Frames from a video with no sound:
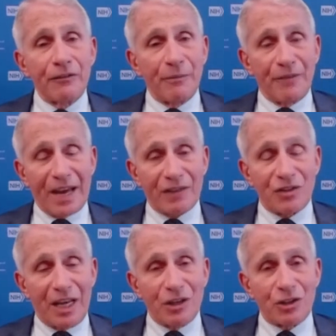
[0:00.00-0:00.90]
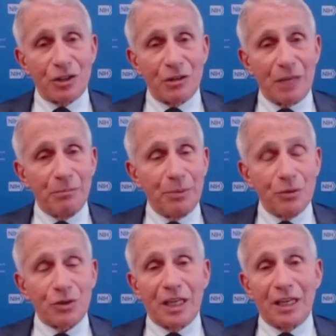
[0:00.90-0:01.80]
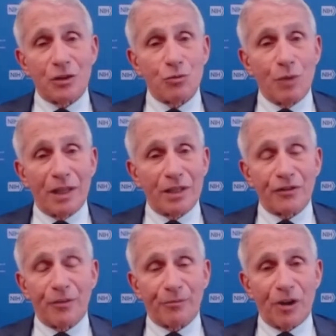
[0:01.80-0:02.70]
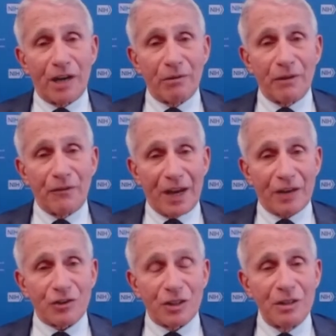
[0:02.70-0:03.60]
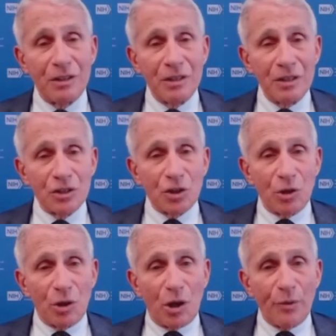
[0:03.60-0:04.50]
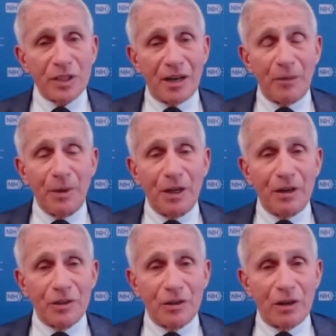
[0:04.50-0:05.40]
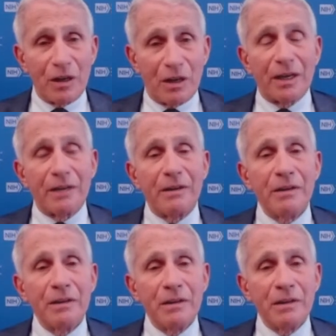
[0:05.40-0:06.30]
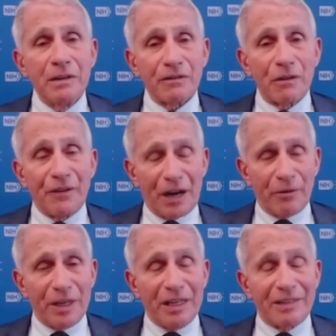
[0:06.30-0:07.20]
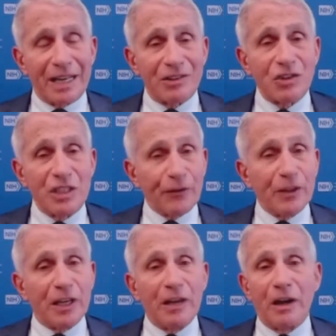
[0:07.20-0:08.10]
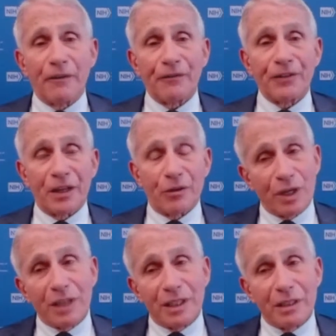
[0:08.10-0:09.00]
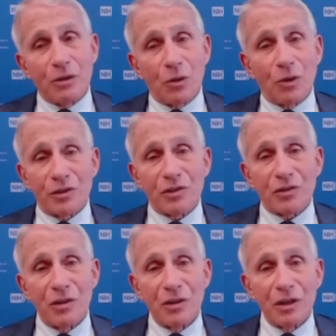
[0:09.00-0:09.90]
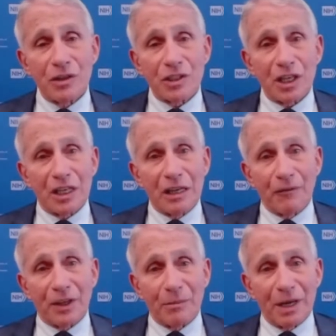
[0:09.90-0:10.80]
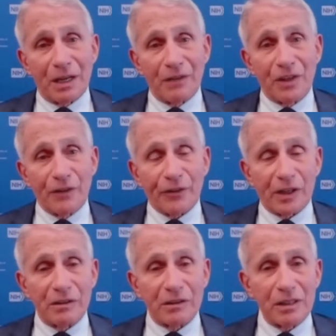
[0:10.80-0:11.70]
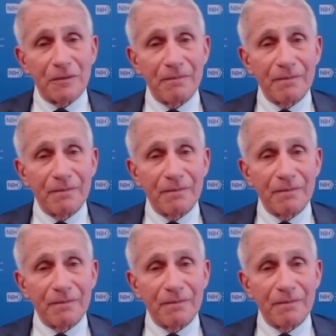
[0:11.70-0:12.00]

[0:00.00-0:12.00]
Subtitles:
from vaccination and boosting, as well as from prior infection. So you always got to be on your guard for a variant that's different enough that it really causes a significant amount of difficulty.